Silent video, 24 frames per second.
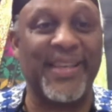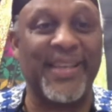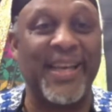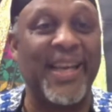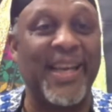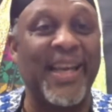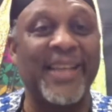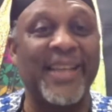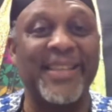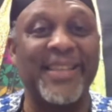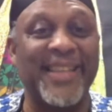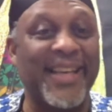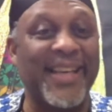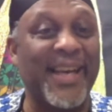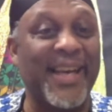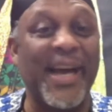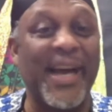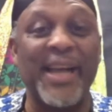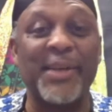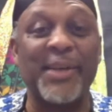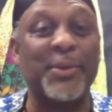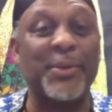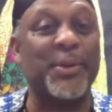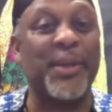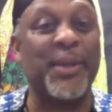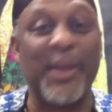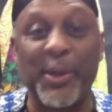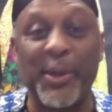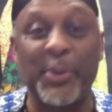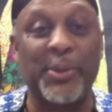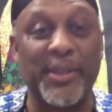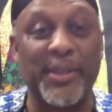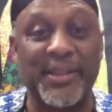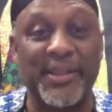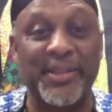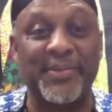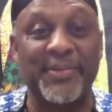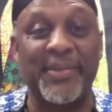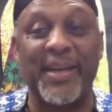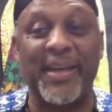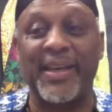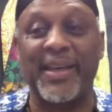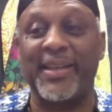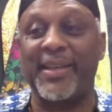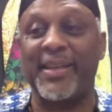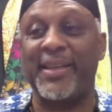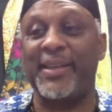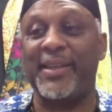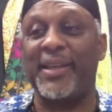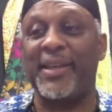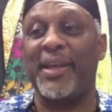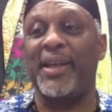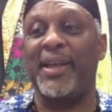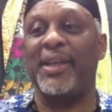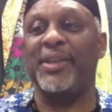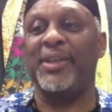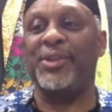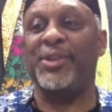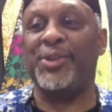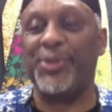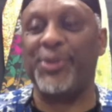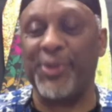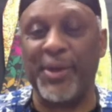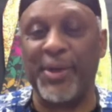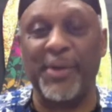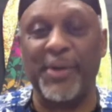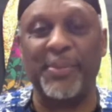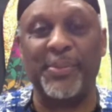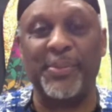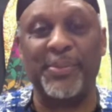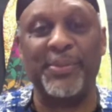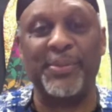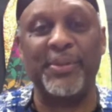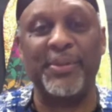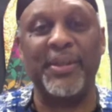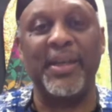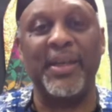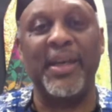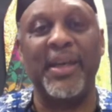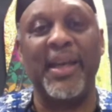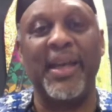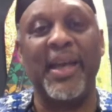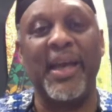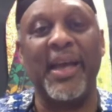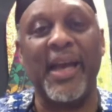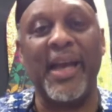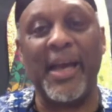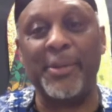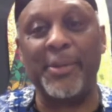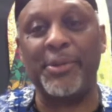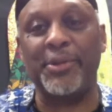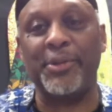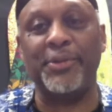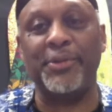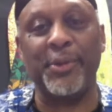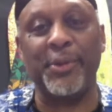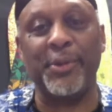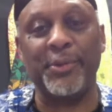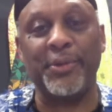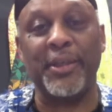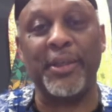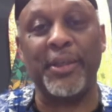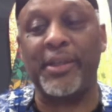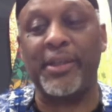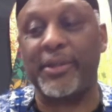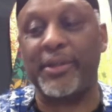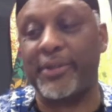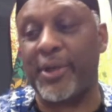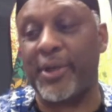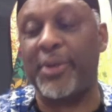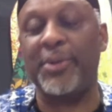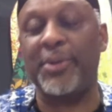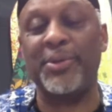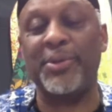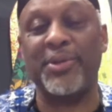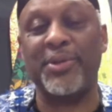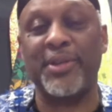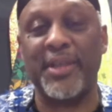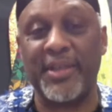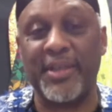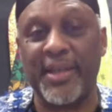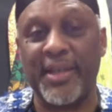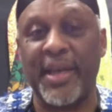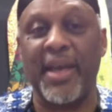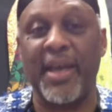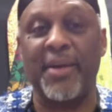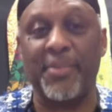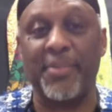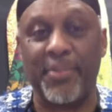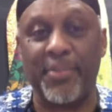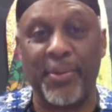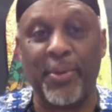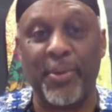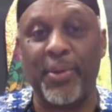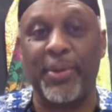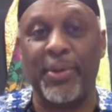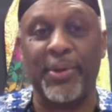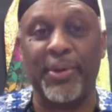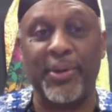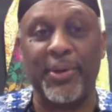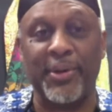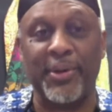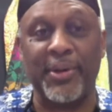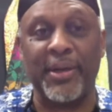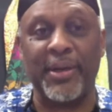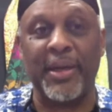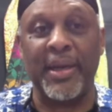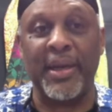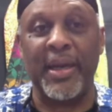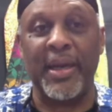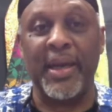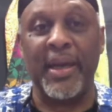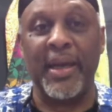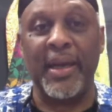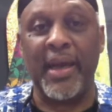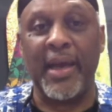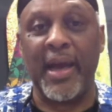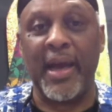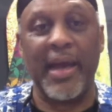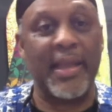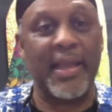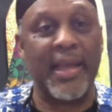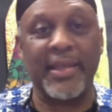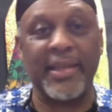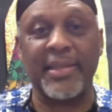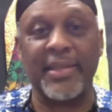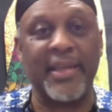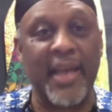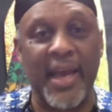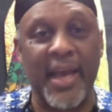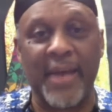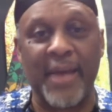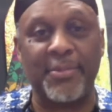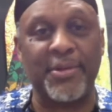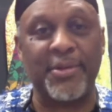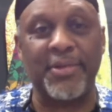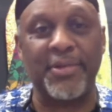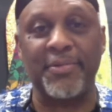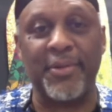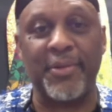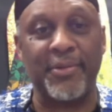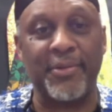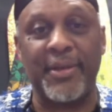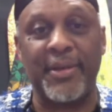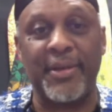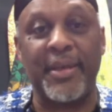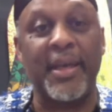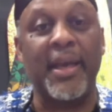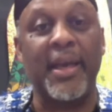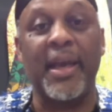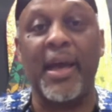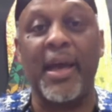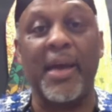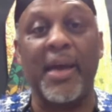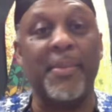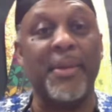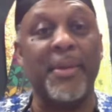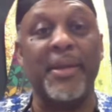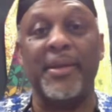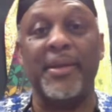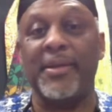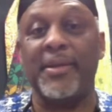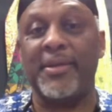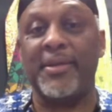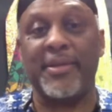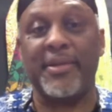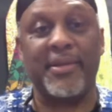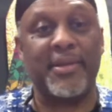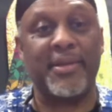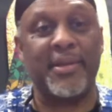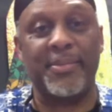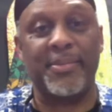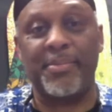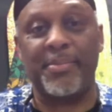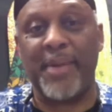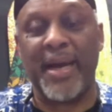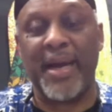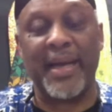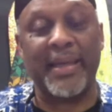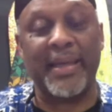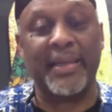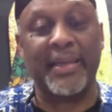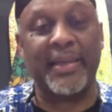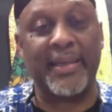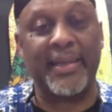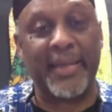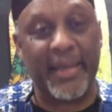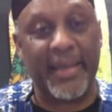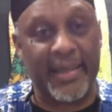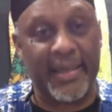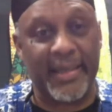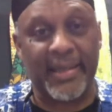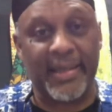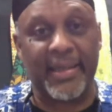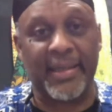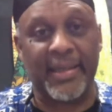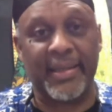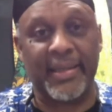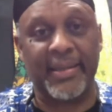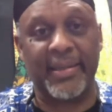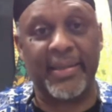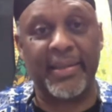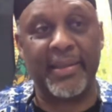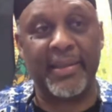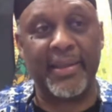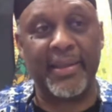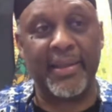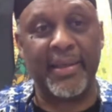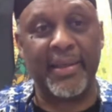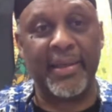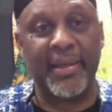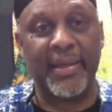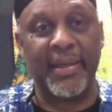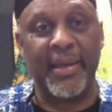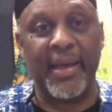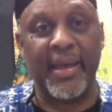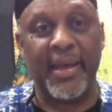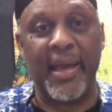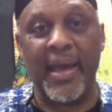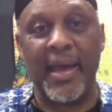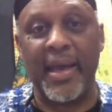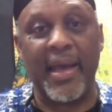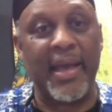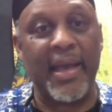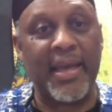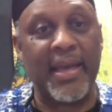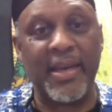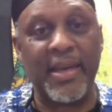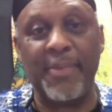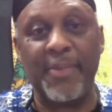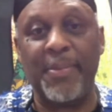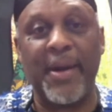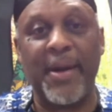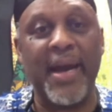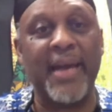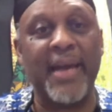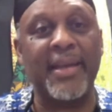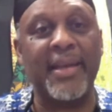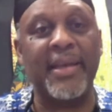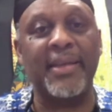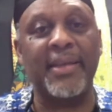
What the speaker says: Yeah, I don't care who doesn't like it. Trump absolutely closed the damn border. And that's absolutely, my God. Anybody